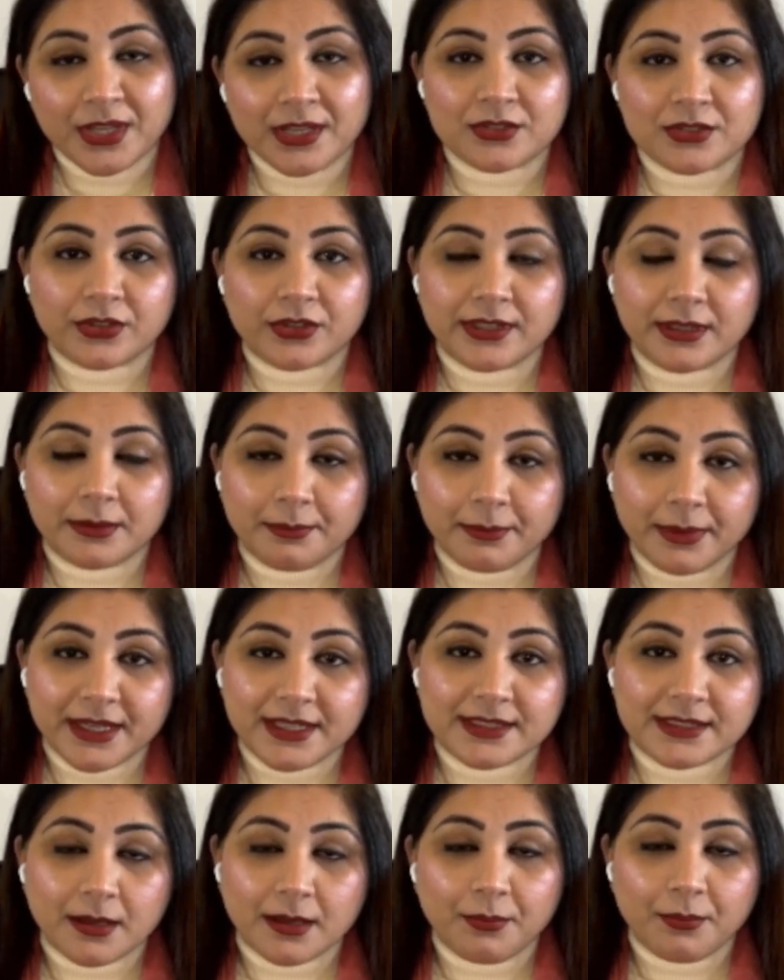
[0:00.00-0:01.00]
So it
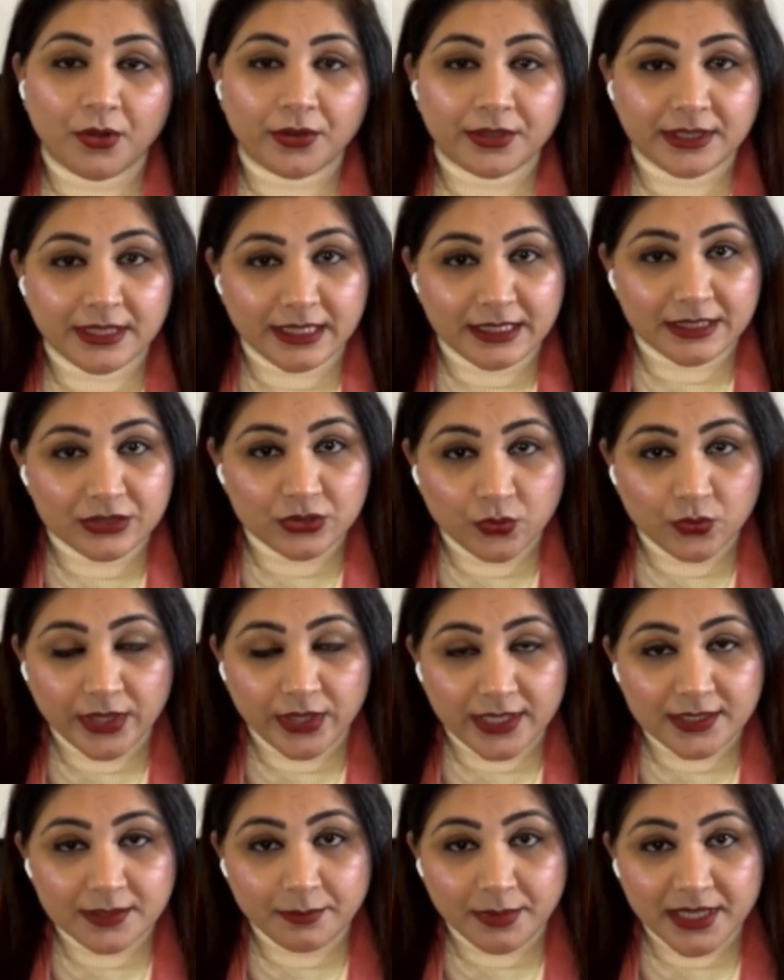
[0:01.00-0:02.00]
depends upon case to
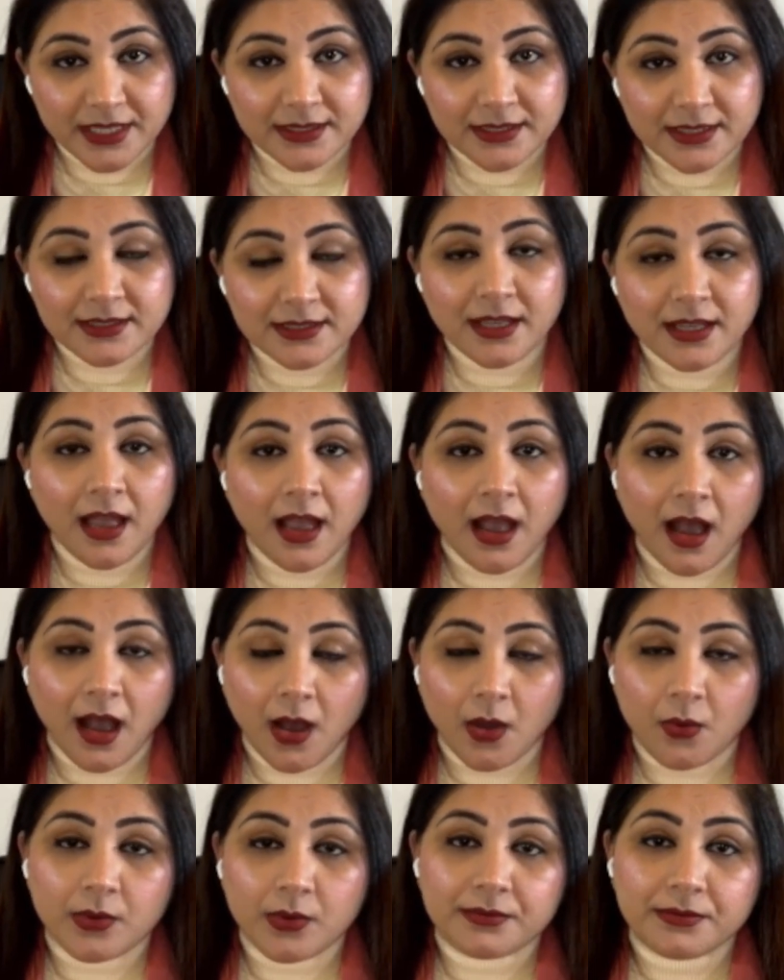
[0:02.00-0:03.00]
case basis.
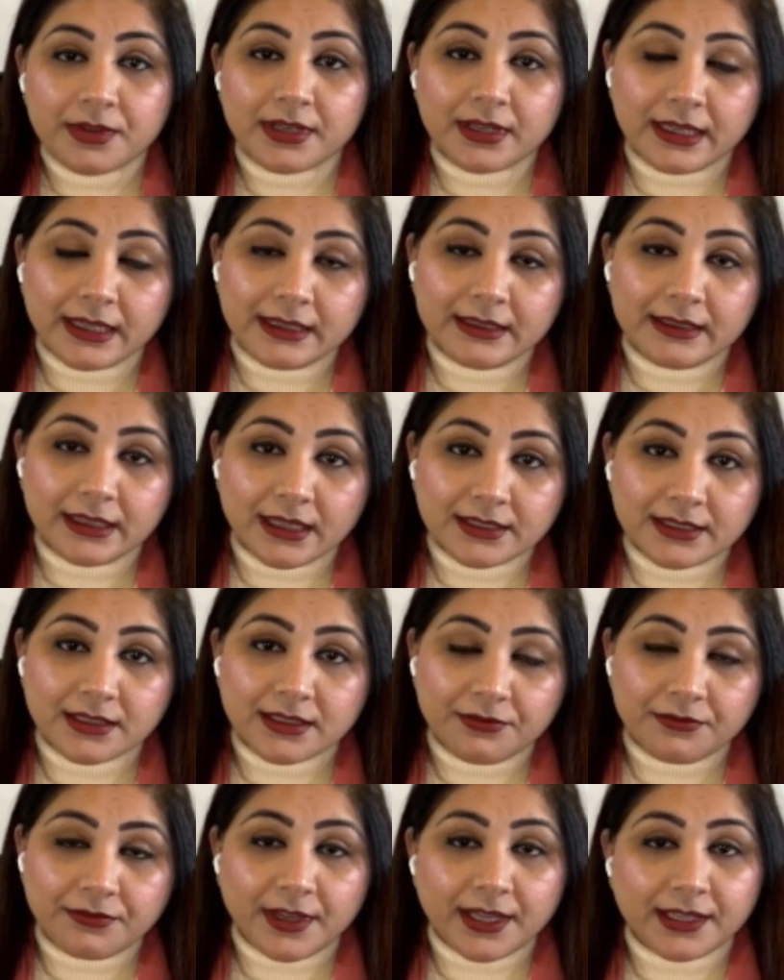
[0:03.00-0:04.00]
However, it does
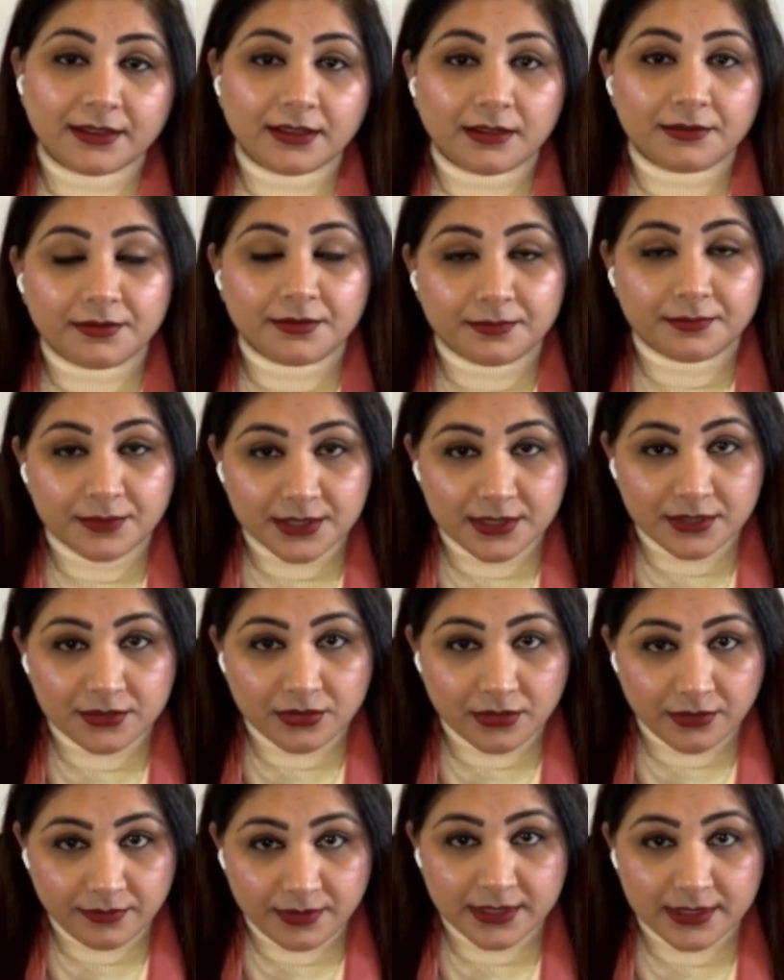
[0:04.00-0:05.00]
affect the
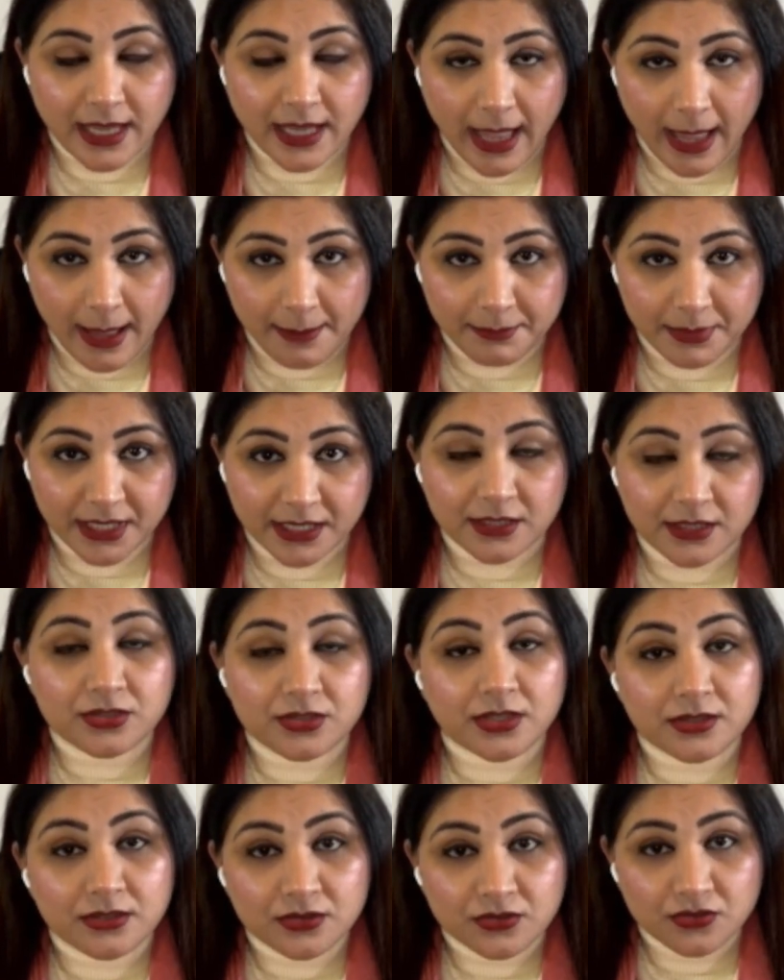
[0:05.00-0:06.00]
visitor visa
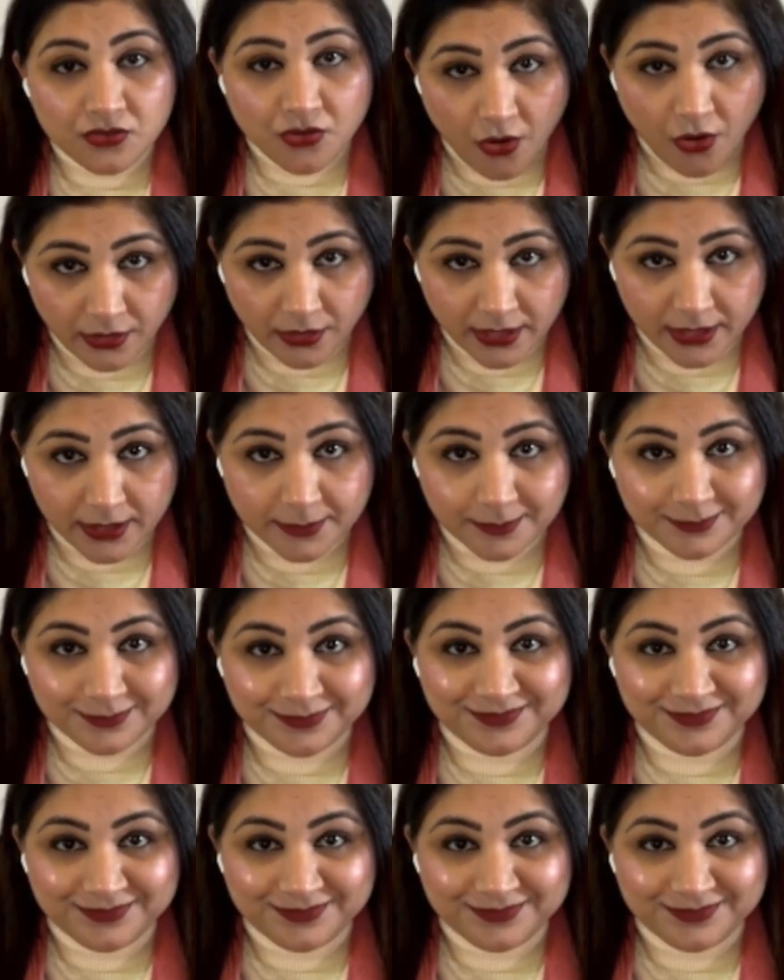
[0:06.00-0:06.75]
application strongly.